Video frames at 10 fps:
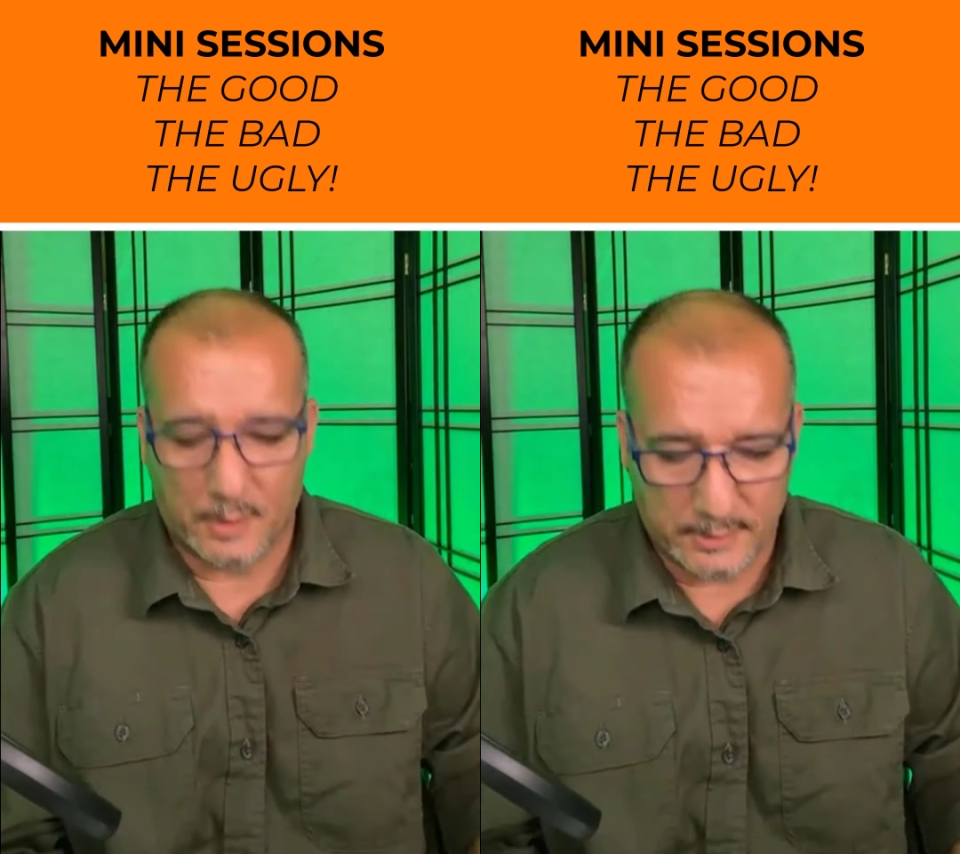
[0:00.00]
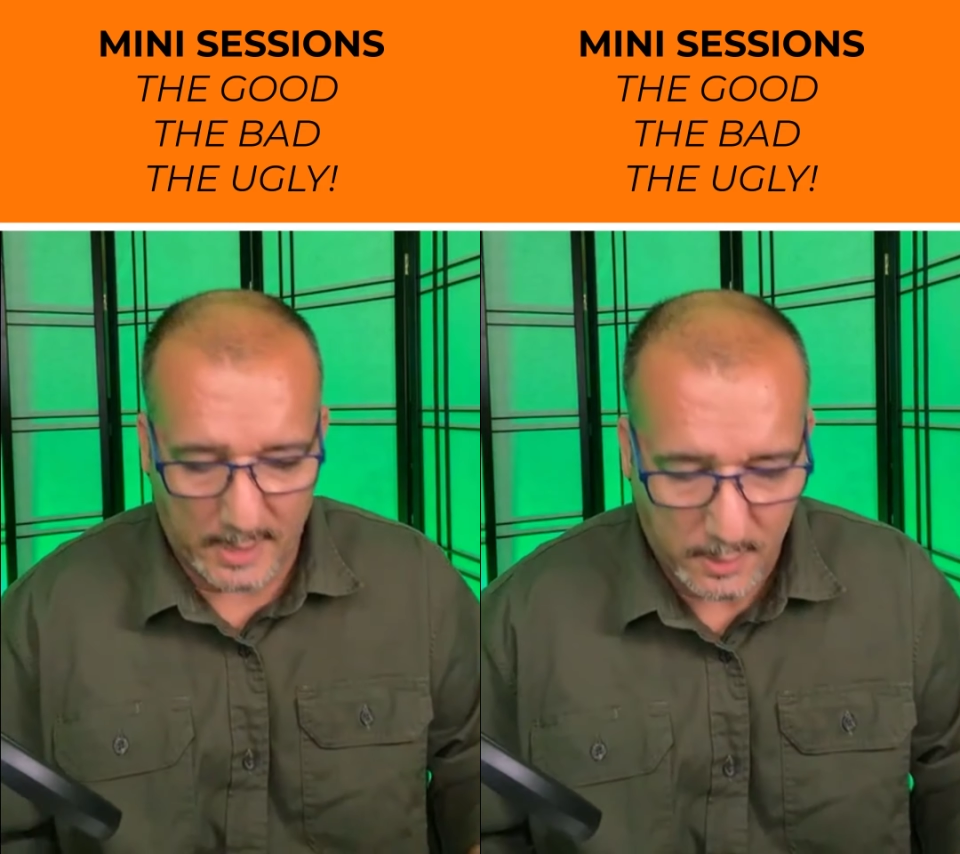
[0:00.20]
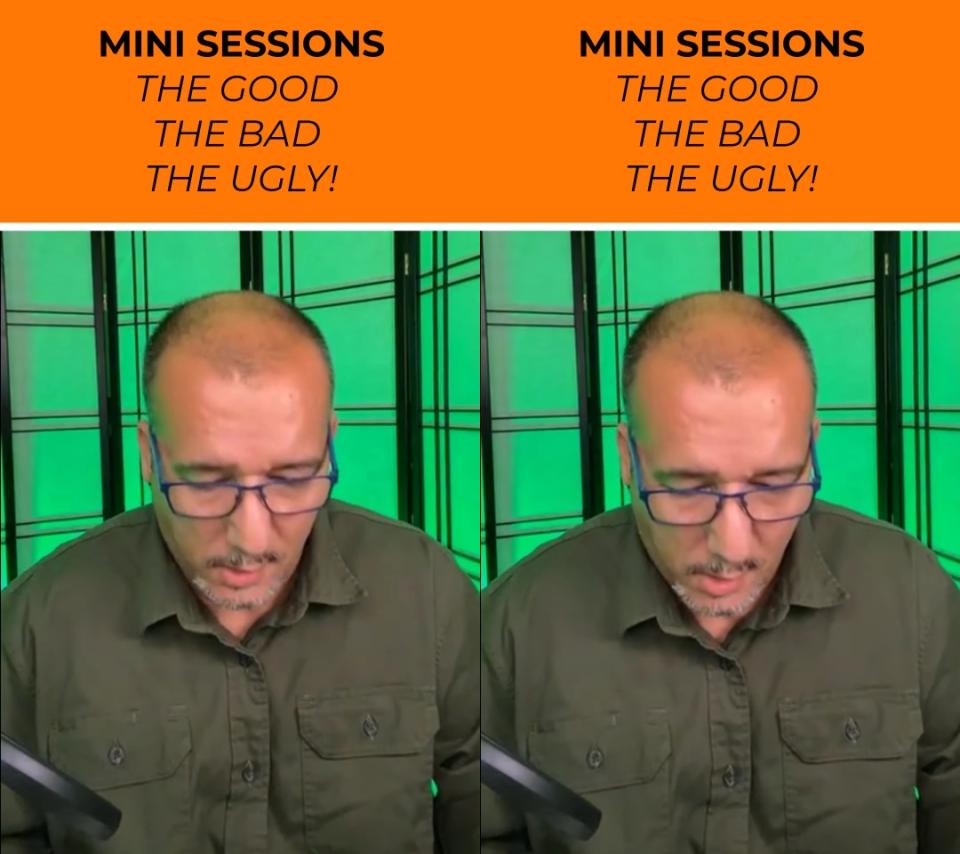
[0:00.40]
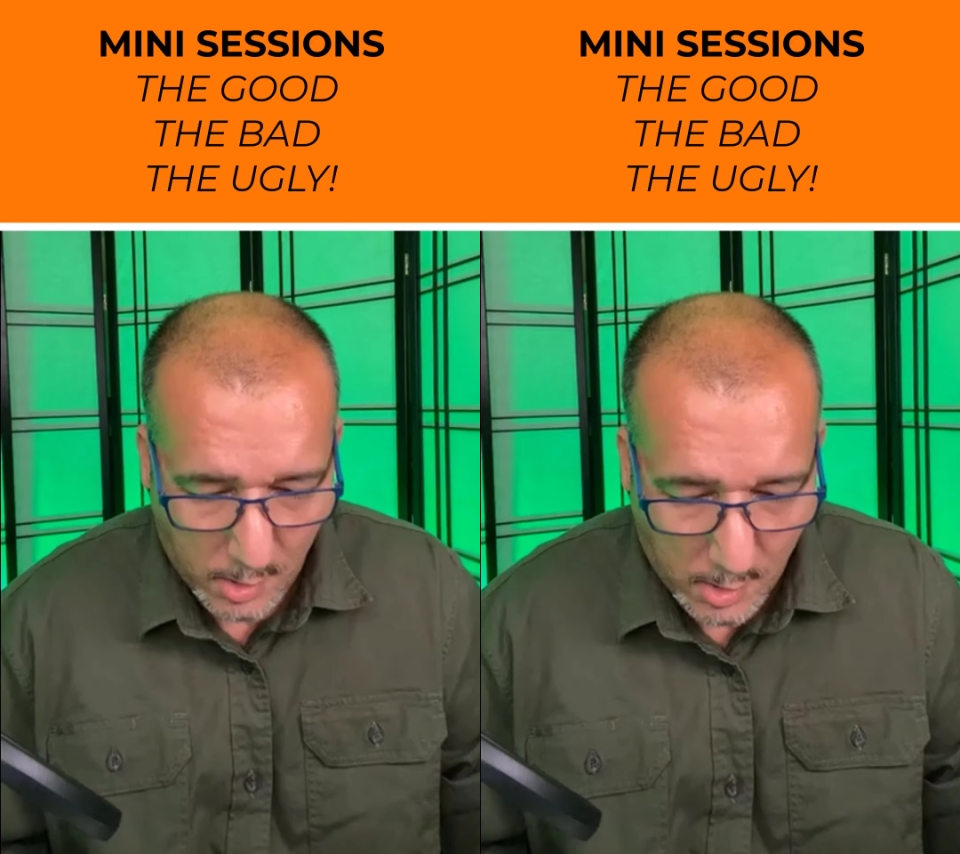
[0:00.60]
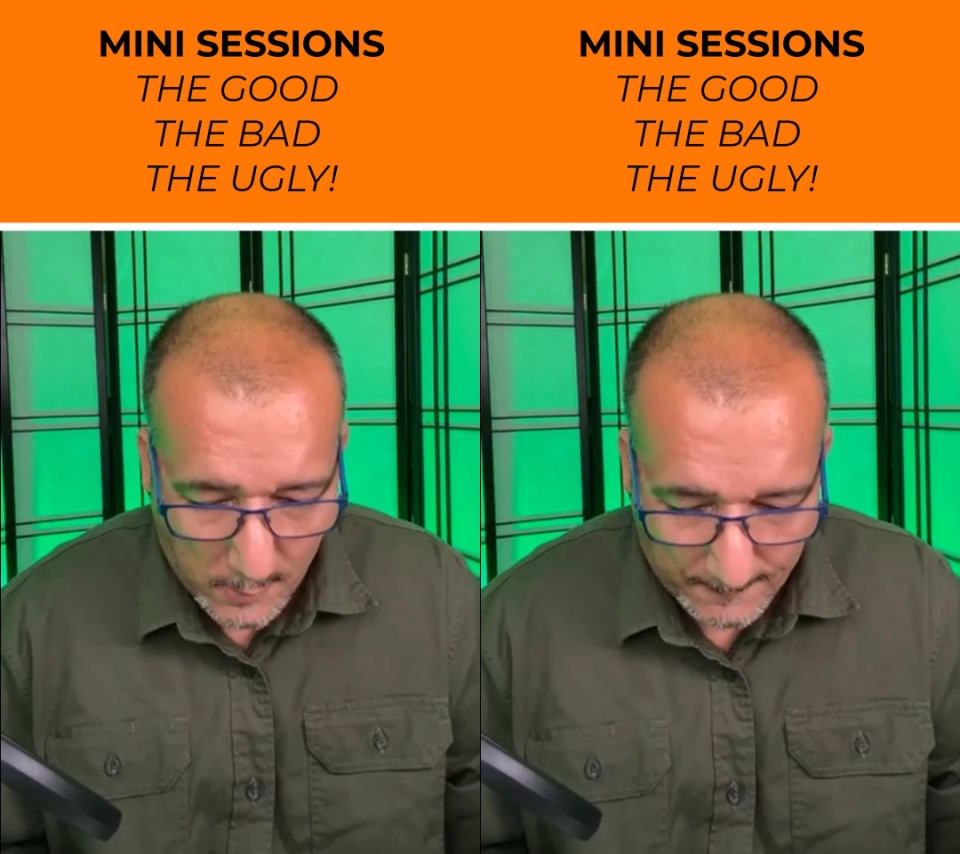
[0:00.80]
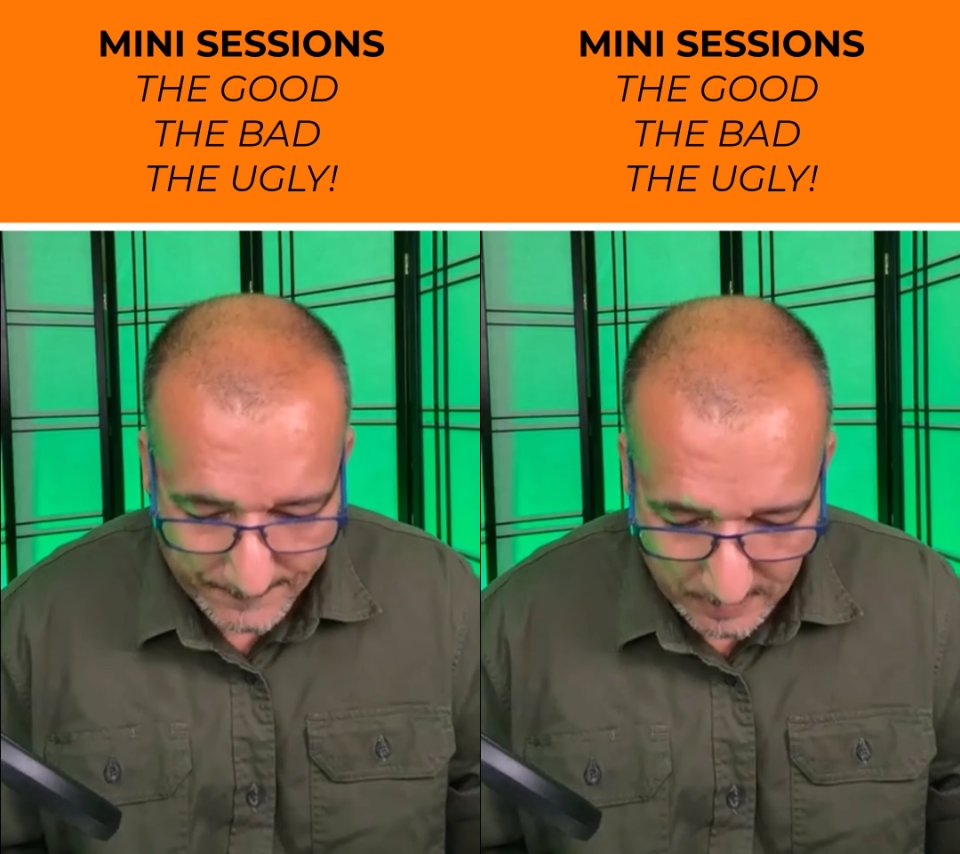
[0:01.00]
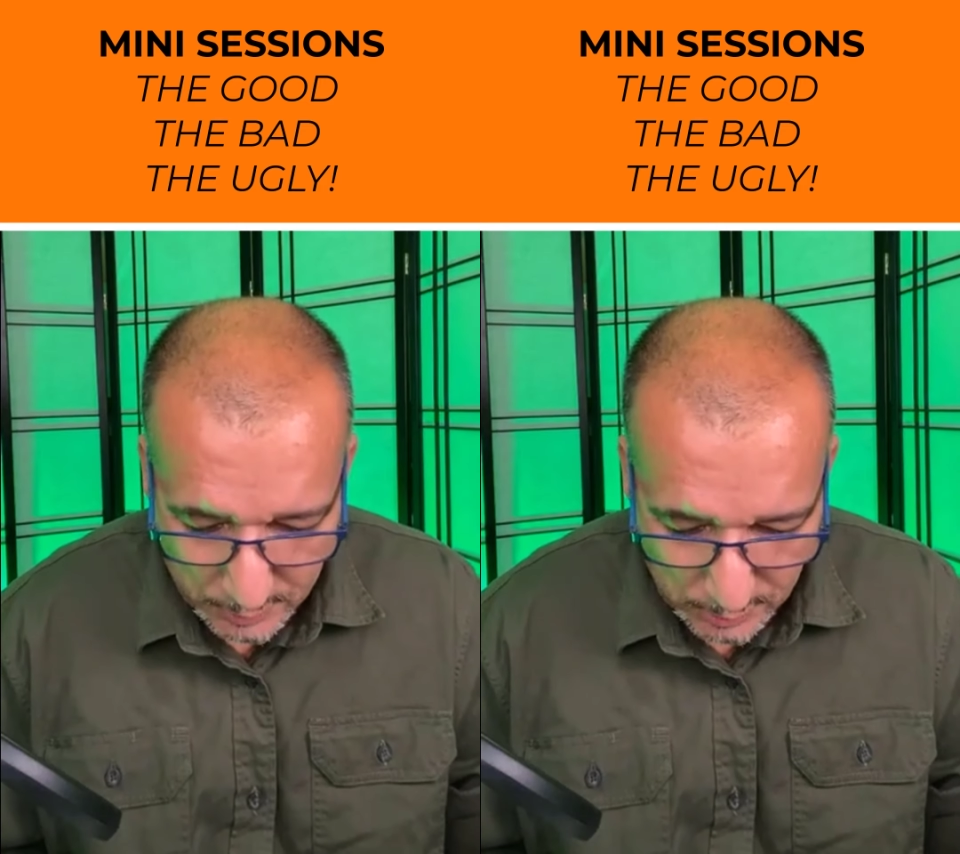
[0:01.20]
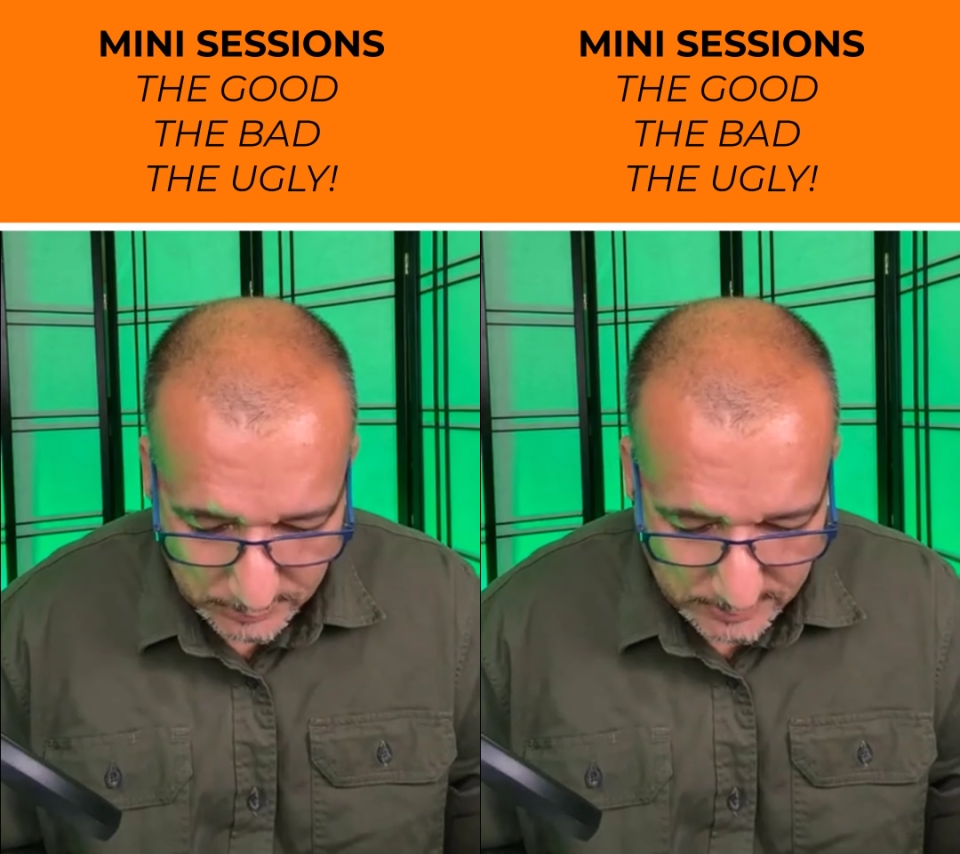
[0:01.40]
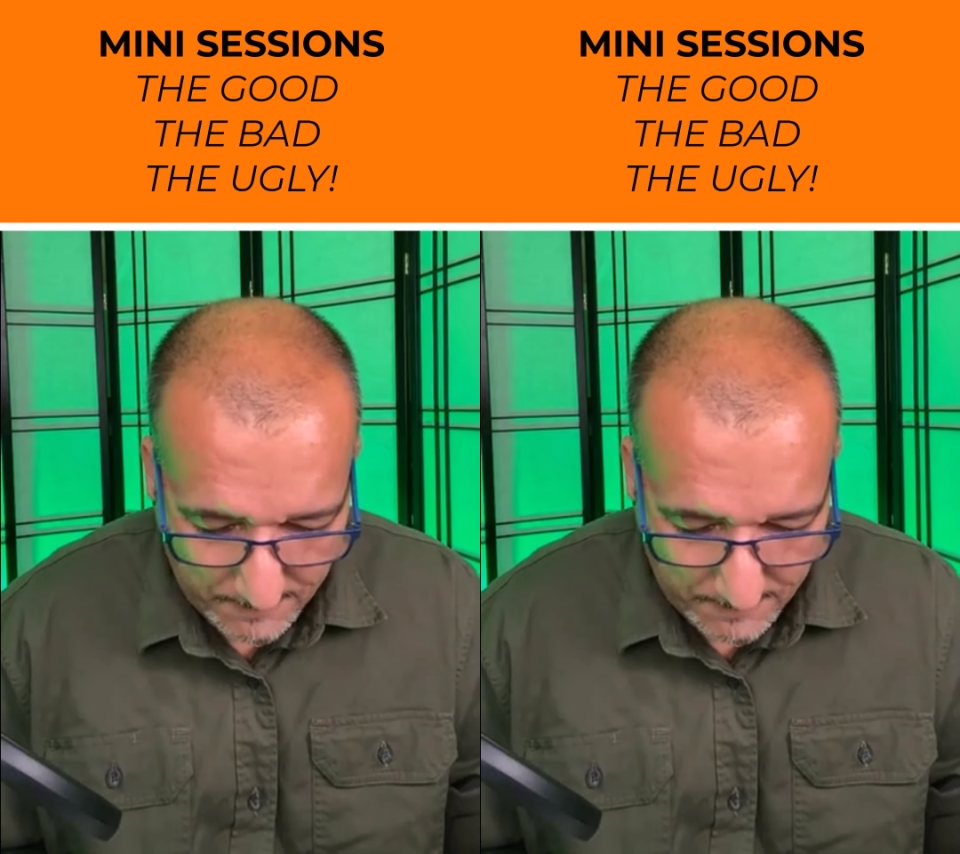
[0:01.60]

Okay, the good,